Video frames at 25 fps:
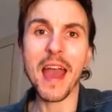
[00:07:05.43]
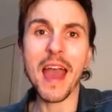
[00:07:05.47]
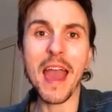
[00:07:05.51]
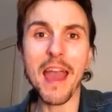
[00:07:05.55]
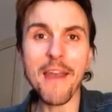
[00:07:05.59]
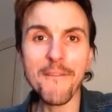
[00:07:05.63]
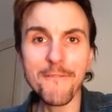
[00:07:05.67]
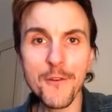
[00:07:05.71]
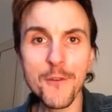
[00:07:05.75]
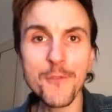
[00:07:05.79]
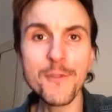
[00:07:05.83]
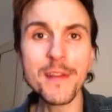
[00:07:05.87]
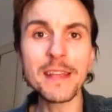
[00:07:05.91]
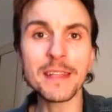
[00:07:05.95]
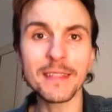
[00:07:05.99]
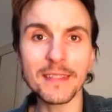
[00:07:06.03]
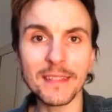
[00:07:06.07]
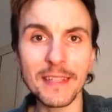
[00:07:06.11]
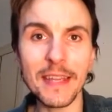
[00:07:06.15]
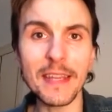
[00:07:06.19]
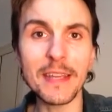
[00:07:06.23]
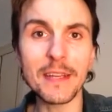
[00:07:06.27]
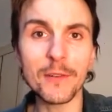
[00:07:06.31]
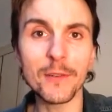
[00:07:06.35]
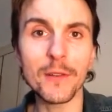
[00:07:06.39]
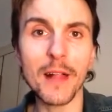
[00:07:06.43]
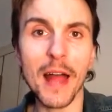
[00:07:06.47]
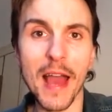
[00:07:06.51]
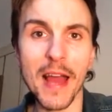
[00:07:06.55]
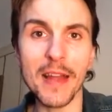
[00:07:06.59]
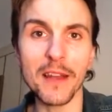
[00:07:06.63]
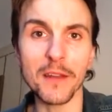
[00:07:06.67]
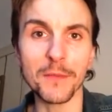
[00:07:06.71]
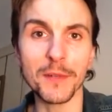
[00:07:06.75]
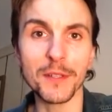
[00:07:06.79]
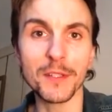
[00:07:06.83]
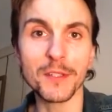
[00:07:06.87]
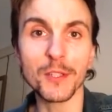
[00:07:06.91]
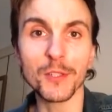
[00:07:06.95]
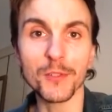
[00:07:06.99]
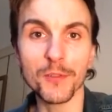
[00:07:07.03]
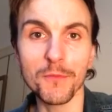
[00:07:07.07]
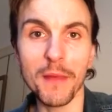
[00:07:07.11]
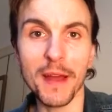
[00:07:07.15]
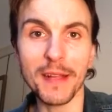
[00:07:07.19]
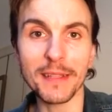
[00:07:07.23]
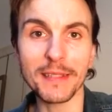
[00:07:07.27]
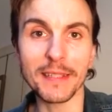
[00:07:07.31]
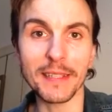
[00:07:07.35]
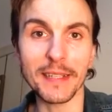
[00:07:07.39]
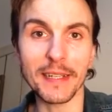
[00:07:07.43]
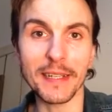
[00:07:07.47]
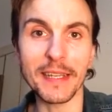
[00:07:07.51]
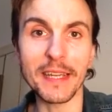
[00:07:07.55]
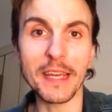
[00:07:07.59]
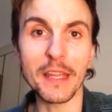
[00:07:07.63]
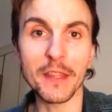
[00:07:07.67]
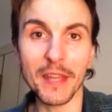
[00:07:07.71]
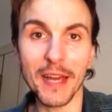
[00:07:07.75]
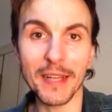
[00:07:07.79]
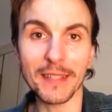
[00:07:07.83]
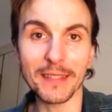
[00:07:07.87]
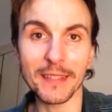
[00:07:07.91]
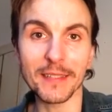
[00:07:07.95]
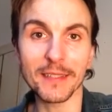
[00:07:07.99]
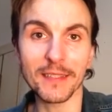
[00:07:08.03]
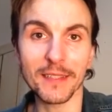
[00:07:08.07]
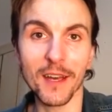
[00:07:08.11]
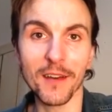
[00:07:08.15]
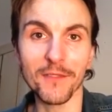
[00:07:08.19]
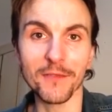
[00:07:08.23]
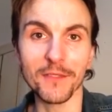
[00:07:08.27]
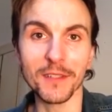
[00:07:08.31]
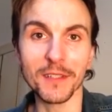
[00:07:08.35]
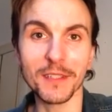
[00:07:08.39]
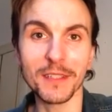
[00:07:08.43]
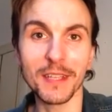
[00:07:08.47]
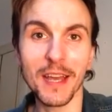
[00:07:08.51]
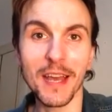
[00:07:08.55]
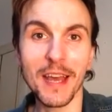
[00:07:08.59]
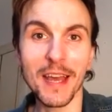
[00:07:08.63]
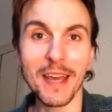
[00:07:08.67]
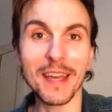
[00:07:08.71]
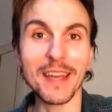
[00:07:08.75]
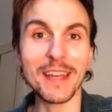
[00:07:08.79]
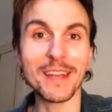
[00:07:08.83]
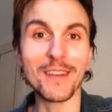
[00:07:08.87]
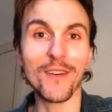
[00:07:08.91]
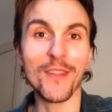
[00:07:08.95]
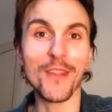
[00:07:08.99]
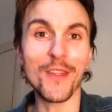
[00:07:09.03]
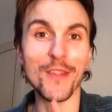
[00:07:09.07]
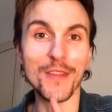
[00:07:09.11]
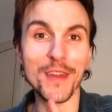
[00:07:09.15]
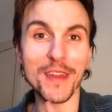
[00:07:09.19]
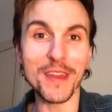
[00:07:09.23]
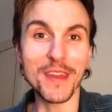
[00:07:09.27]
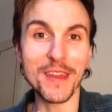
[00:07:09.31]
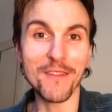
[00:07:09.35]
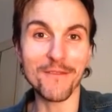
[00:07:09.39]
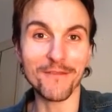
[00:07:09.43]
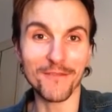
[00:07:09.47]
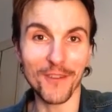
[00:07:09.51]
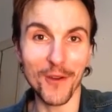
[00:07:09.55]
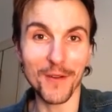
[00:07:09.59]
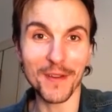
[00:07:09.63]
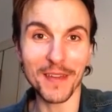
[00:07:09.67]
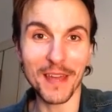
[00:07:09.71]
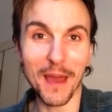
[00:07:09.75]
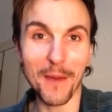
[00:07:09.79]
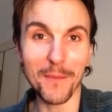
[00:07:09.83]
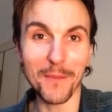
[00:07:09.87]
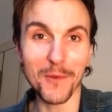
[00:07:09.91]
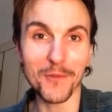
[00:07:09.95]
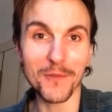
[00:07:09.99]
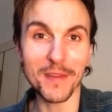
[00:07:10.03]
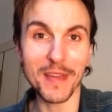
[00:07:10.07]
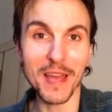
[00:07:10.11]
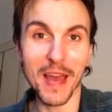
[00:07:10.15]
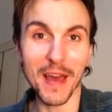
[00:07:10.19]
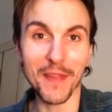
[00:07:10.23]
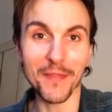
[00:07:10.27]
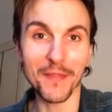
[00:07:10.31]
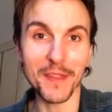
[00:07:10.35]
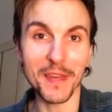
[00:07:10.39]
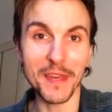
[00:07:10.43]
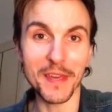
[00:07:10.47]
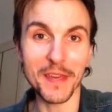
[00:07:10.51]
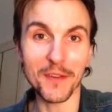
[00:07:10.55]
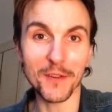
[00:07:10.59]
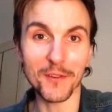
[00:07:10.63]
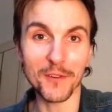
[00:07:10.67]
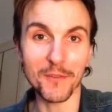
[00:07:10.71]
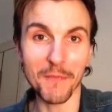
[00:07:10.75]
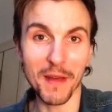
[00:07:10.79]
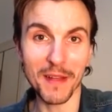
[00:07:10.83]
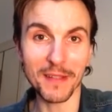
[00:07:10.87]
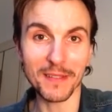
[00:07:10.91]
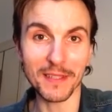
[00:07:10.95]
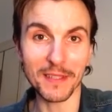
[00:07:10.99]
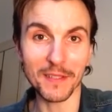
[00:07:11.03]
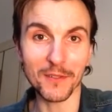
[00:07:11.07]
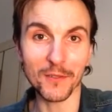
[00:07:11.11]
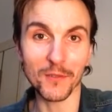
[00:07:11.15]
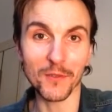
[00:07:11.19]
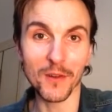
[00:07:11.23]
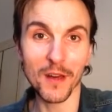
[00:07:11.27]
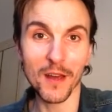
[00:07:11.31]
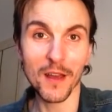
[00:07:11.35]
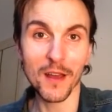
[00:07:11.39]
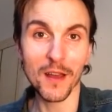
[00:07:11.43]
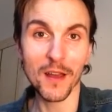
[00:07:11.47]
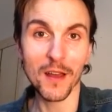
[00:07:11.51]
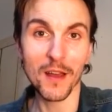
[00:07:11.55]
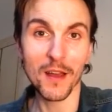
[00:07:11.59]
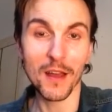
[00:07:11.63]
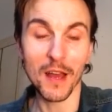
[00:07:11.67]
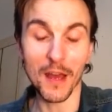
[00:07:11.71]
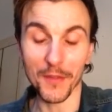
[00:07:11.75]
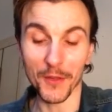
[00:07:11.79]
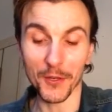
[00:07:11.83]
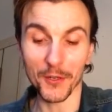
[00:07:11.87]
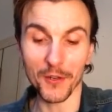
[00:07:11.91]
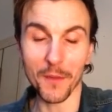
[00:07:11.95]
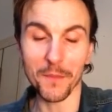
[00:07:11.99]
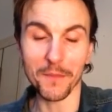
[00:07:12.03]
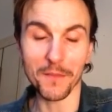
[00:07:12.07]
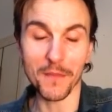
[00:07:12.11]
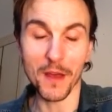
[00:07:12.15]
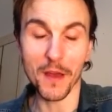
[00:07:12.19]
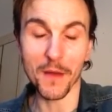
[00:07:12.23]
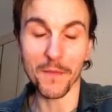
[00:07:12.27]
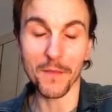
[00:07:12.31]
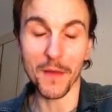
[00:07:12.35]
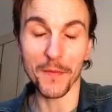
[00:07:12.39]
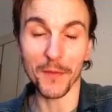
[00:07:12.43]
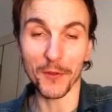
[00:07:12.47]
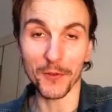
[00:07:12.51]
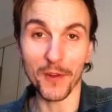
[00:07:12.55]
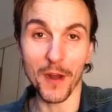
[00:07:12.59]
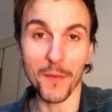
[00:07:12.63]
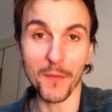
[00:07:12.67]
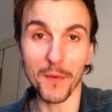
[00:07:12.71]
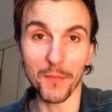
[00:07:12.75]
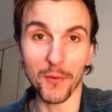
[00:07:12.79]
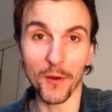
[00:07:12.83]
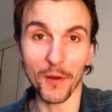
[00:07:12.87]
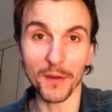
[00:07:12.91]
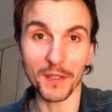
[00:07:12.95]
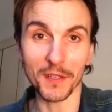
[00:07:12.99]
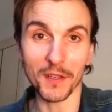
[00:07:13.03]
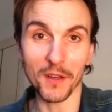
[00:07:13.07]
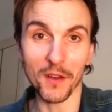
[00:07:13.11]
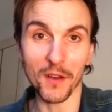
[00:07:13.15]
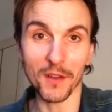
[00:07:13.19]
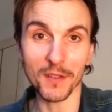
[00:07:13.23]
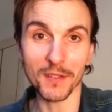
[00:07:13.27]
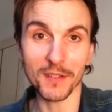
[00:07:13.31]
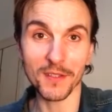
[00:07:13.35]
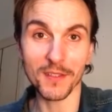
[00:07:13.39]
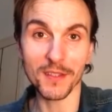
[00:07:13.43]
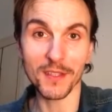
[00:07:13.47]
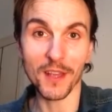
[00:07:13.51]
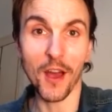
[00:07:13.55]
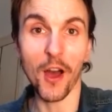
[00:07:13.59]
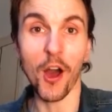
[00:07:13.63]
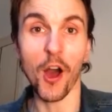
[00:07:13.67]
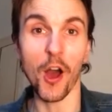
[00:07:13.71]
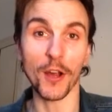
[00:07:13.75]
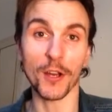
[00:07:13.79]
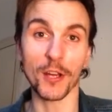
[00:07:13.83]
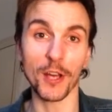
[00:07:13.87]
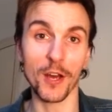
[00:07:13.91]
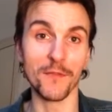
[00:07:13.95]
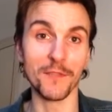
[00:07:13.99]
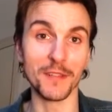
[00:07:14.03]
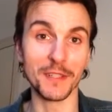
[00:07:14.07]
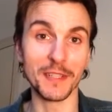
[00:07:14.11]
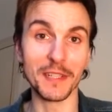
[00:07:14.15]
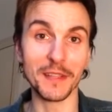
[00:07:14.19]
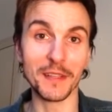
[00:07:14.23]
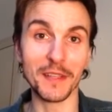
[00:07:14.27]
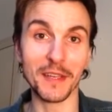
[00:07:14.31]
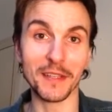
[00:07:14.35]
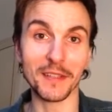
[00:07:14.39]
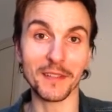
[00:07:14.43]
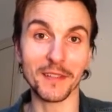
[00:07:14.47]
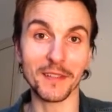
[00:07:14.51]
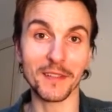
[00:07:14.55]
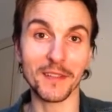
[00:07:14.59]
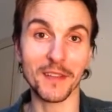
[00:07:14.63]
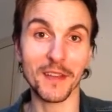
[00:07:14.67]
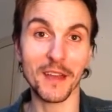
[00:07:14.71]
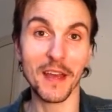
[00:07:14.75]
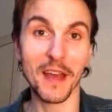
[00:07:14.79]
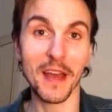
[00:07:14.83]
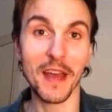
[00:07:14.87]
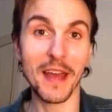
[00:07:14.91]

Every single element grammatically that is covered in the vocabulary and the grammatical and the grammar podcasts are covered in this.